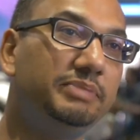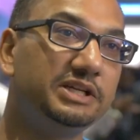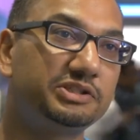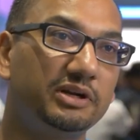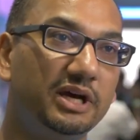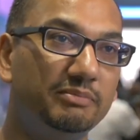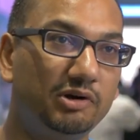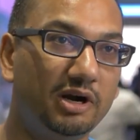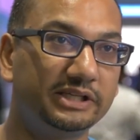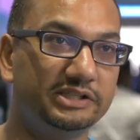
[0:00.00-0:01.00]
based on our
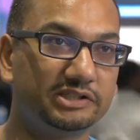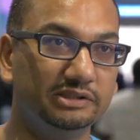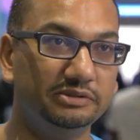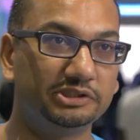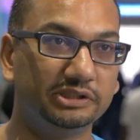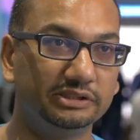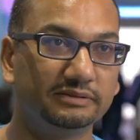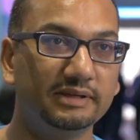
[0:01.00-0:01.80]
Meraki solution.